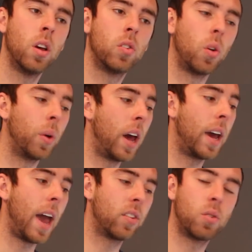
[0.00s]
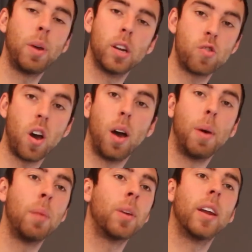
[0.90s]
So when I estimate a job,
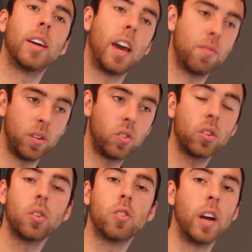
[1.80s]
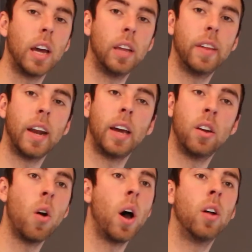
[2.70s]
I'm getting every single grade that I
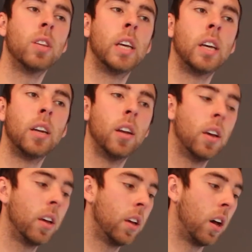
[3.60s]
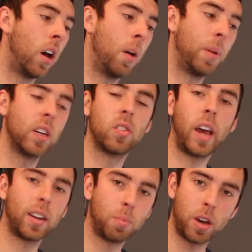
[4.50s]
know I'll need,
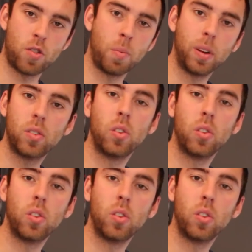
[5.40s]
exact measurements.